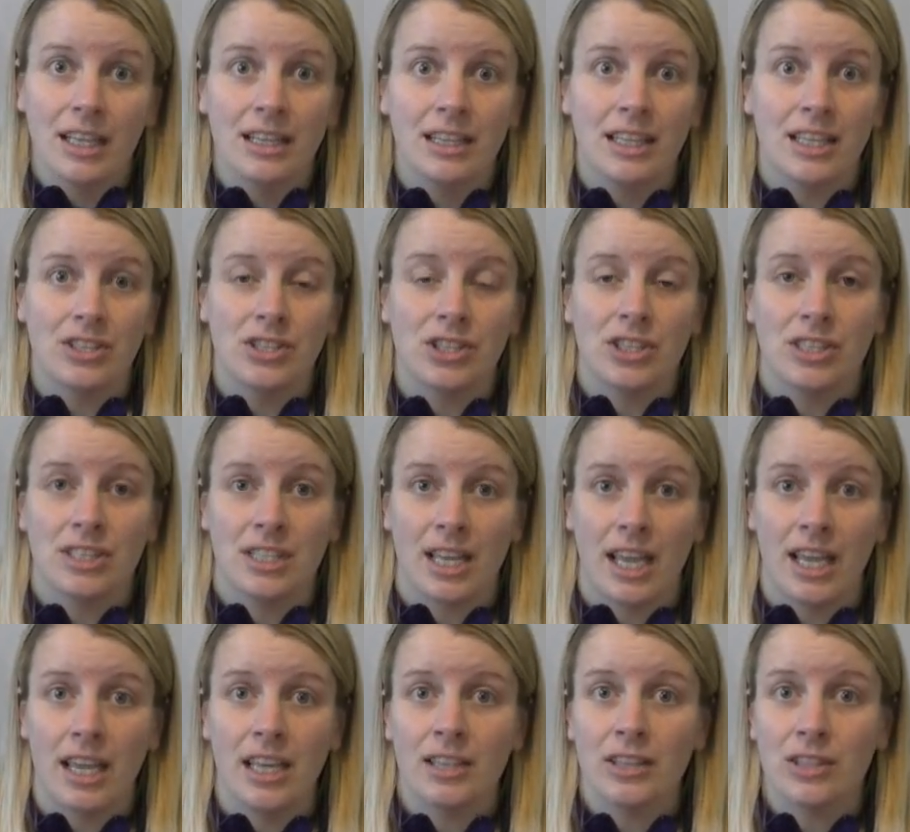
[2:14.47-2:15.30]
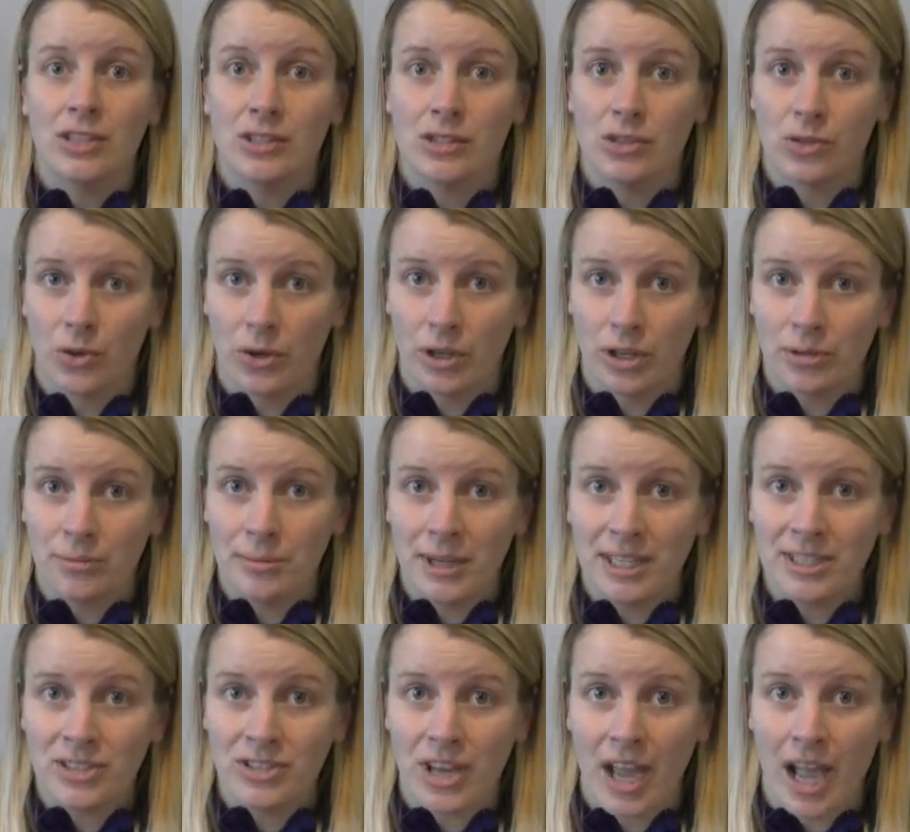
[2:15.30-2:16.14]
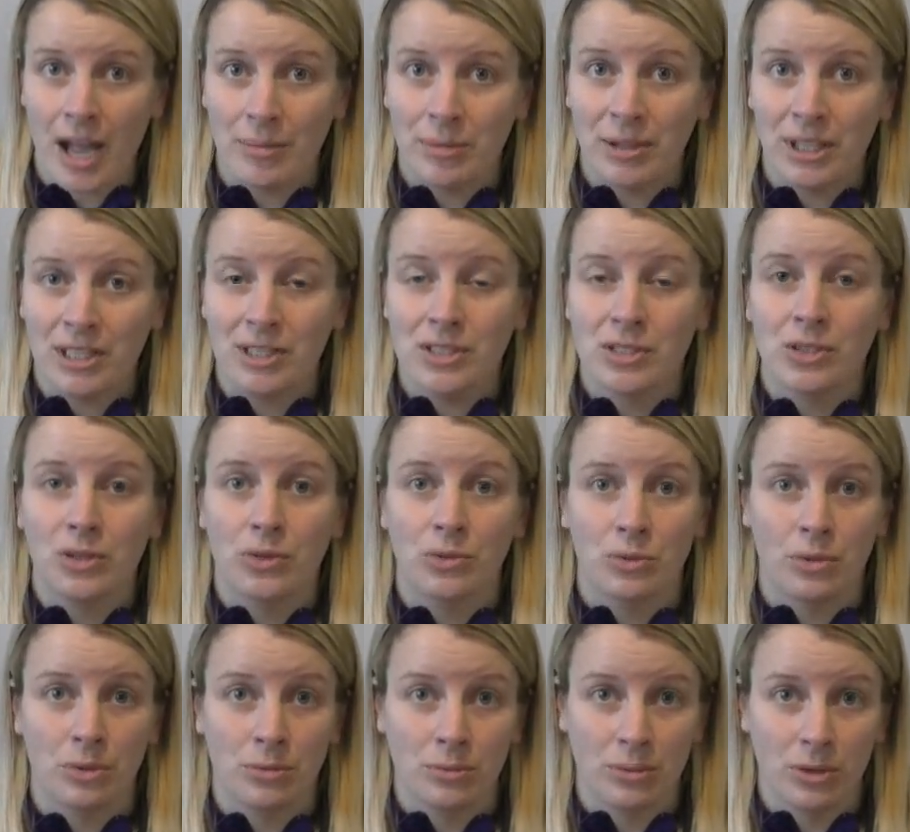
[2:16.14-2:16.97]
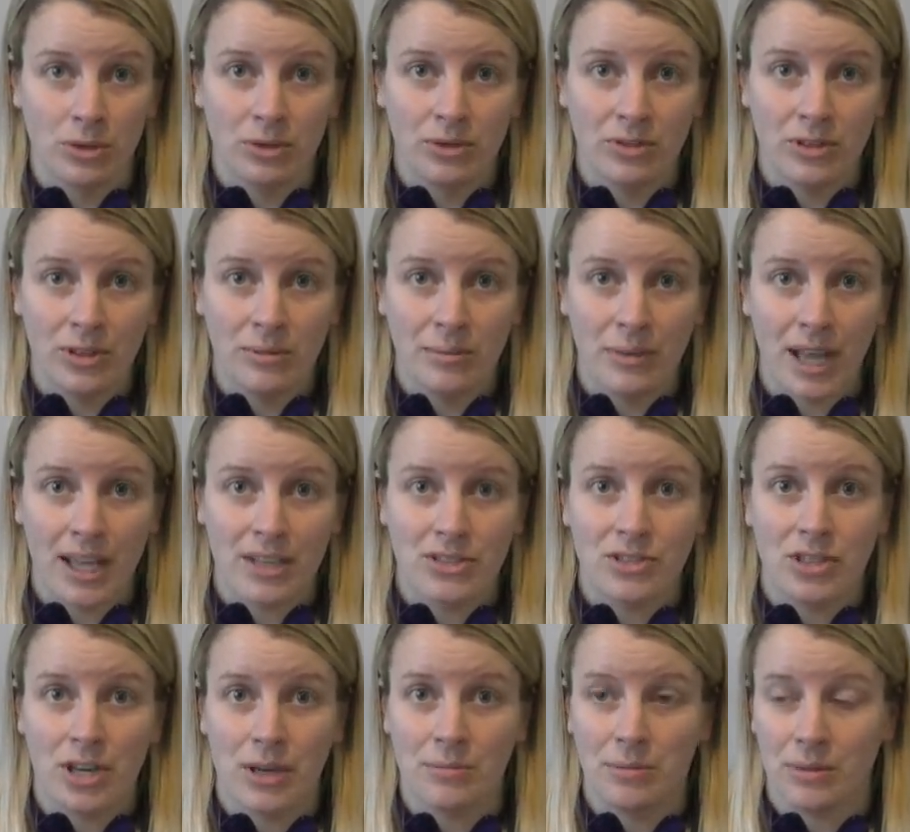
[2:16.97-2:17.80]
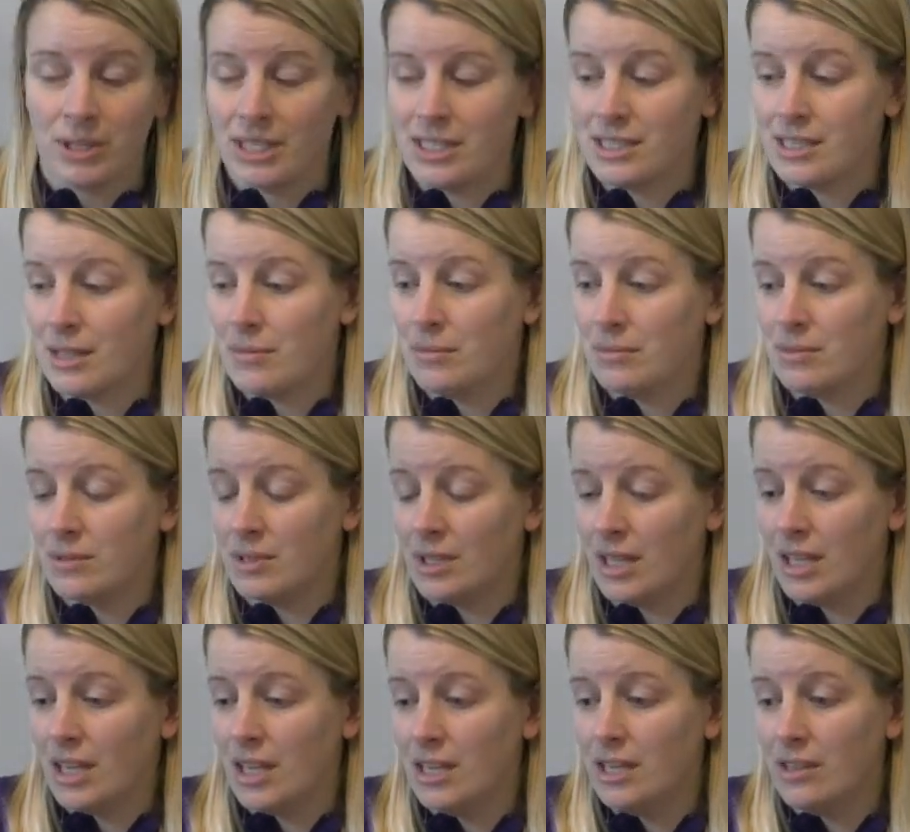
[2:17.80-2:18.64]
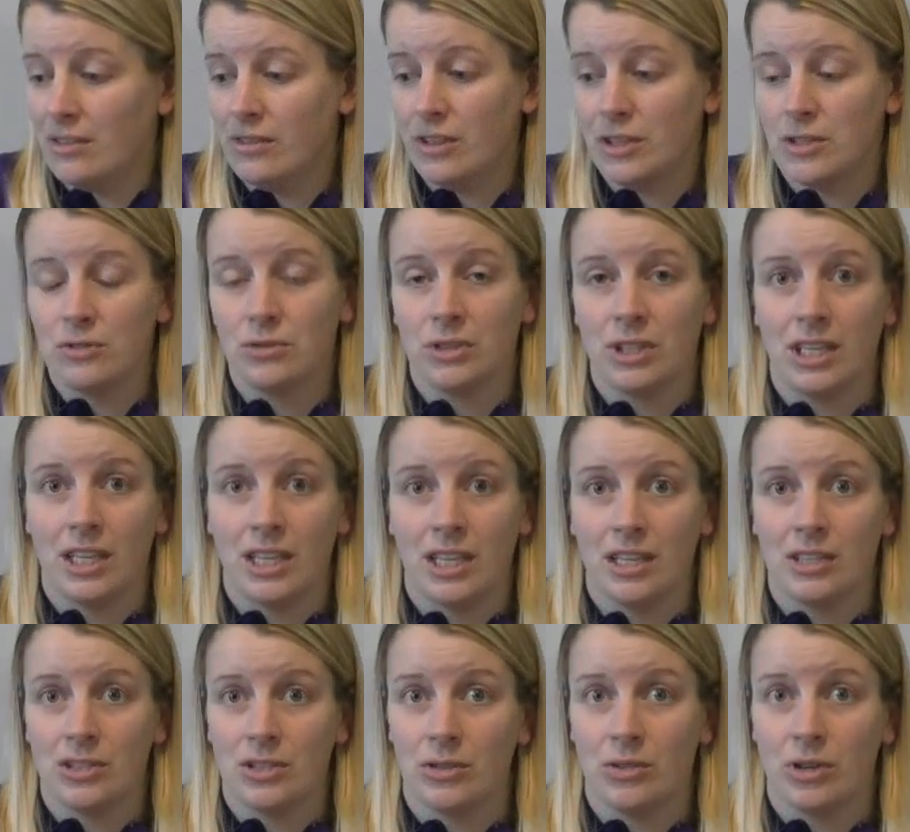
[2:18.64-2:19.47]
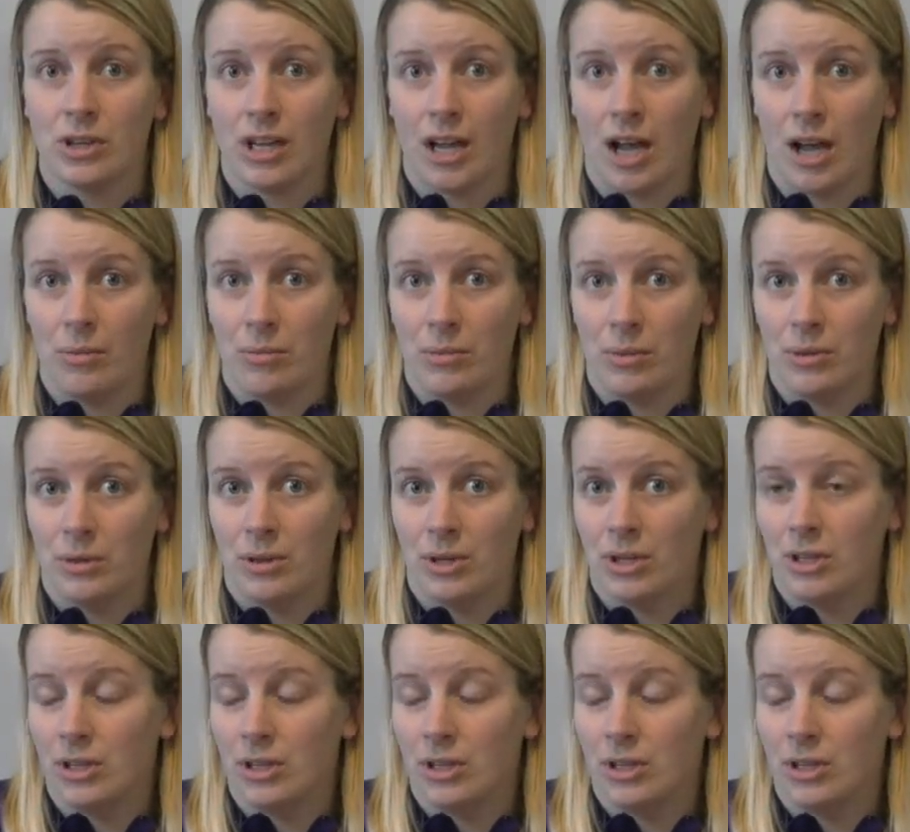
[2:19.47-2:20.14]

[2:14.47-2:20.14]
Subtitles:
They should take the soil mesh tablets, remove the mesh, and place them individually into a cup.